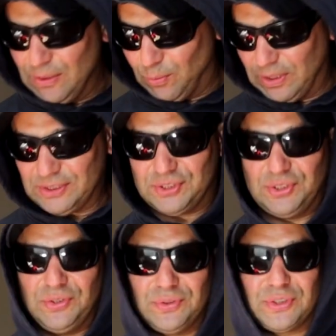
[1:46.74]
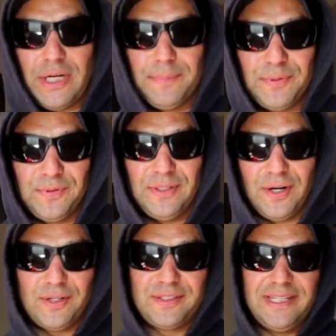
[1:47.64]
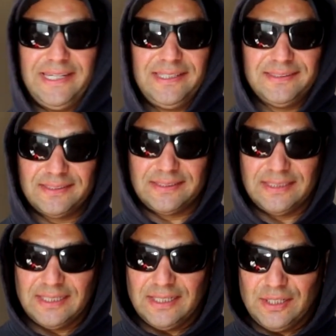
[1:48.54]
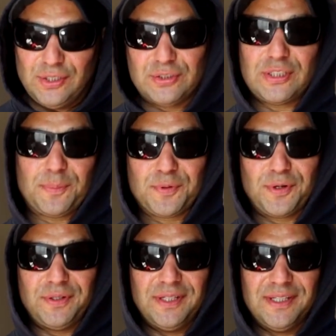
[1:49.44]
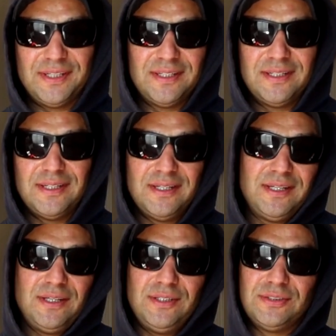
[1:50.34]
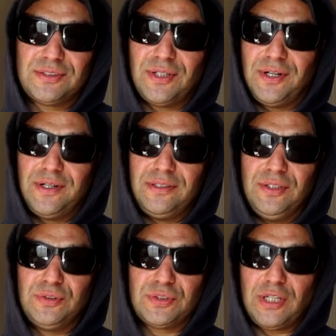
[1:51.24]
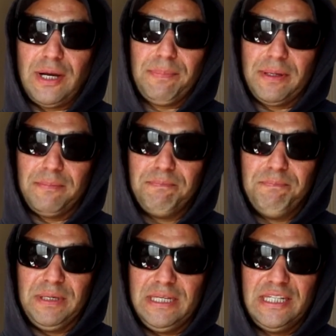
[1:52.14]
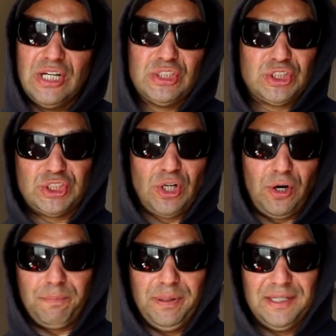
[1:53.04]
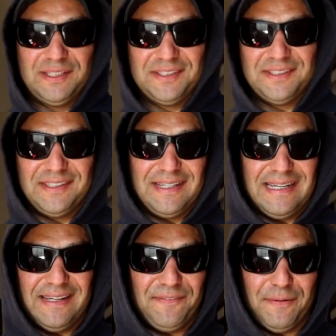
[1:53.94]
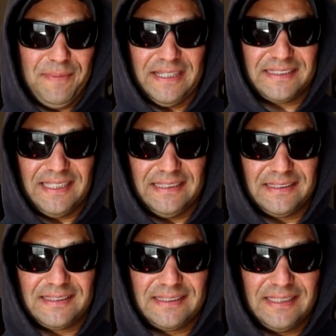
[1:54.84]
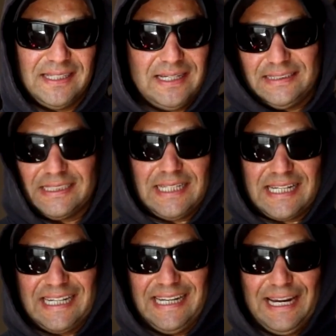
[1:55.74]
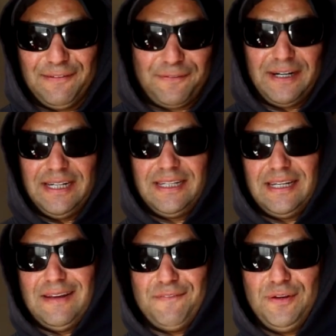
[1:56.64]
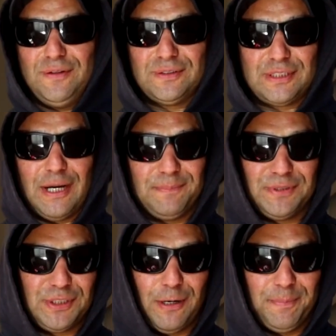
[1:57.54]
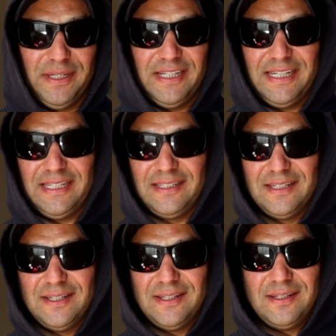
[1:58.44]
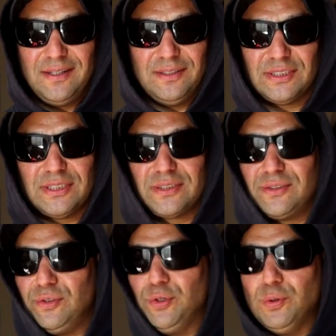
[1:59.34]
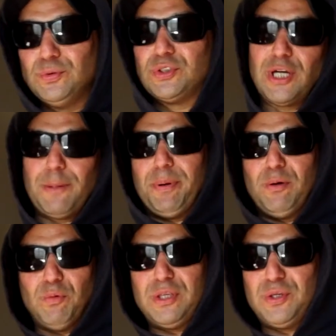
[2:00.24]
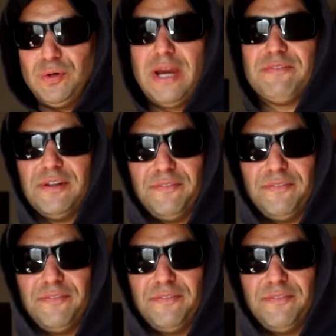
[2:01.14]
Once you stop doing hard things, you stop growing. You stop being sharp, if it makes sense. Just like a knife, right? If you stop sharpening it, you just use up what you have